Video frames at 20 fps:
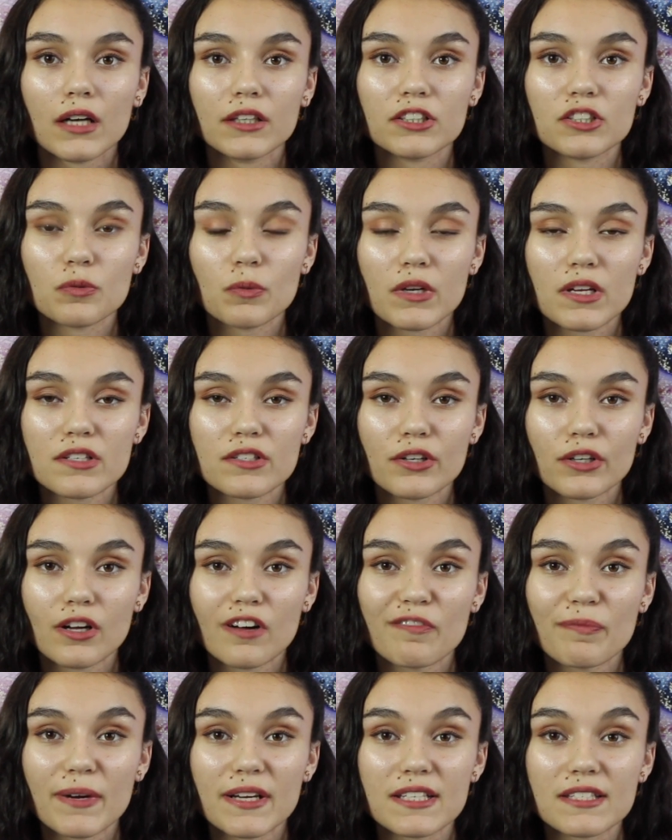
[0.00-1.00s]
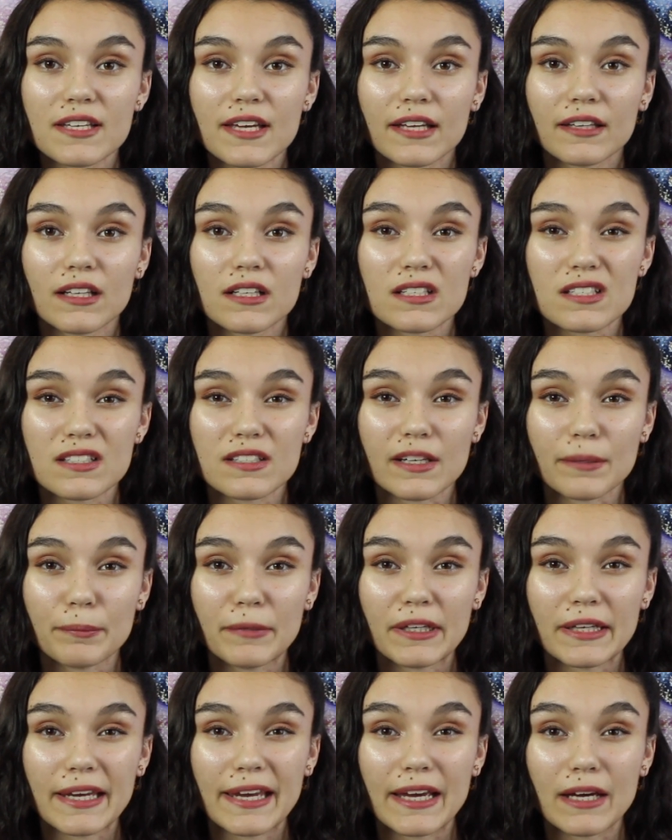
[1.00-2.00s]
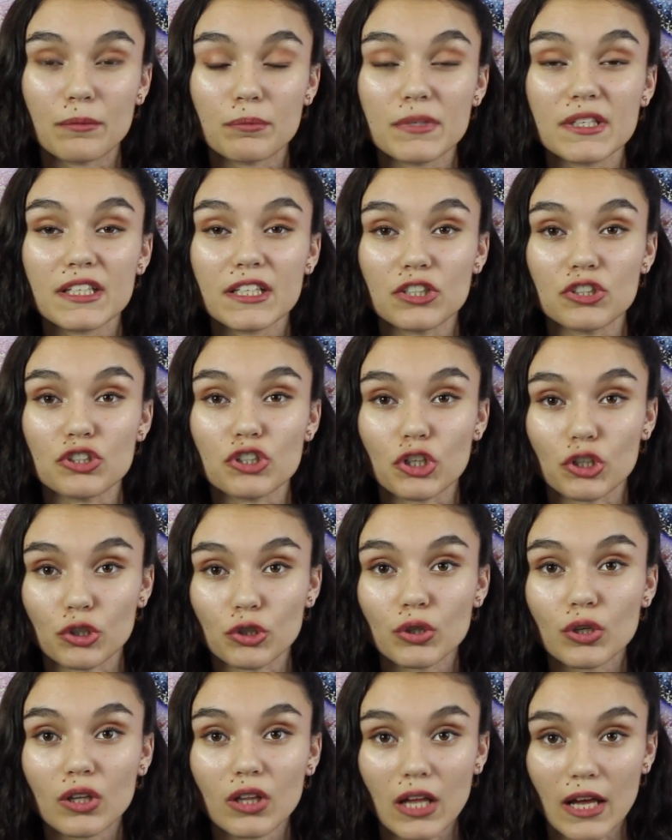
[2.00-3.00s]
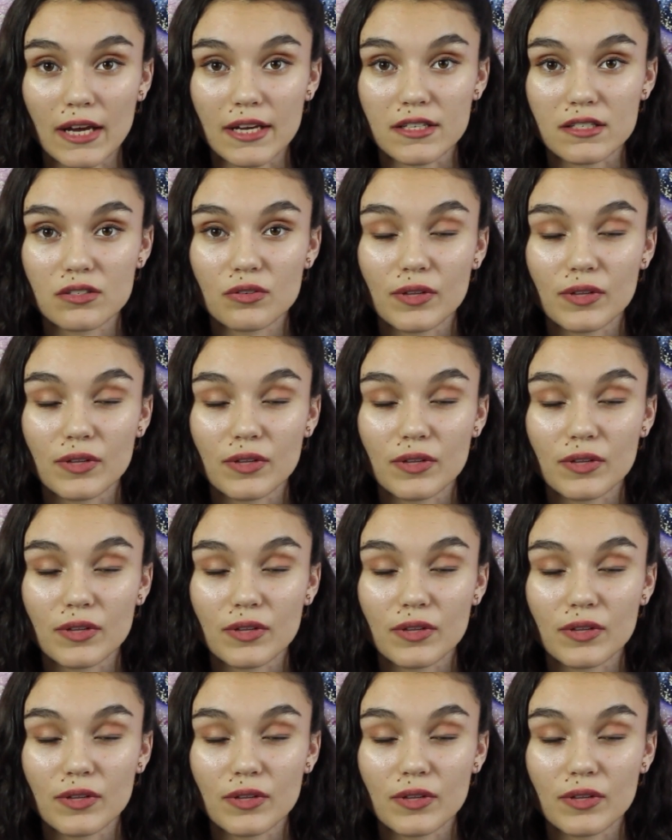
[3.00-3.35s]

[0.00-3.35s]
I just want to start off by saying that stigma can be internalized.